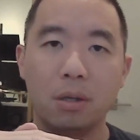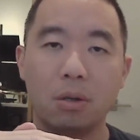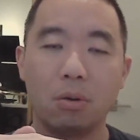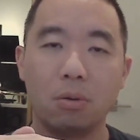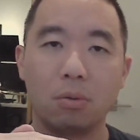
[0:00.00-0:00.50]

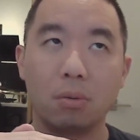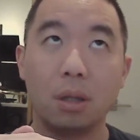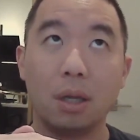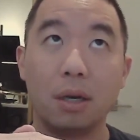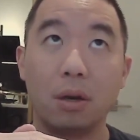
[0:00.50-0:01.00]
So,
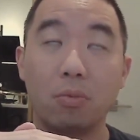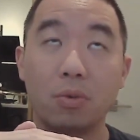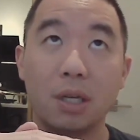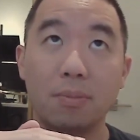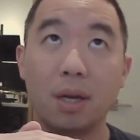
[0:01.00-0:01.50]
and
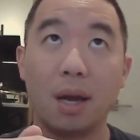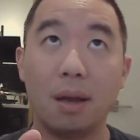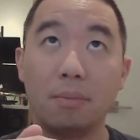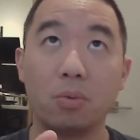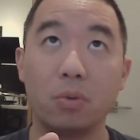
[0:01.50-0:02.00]
then
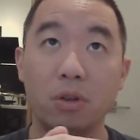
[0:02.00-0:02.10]
sometimes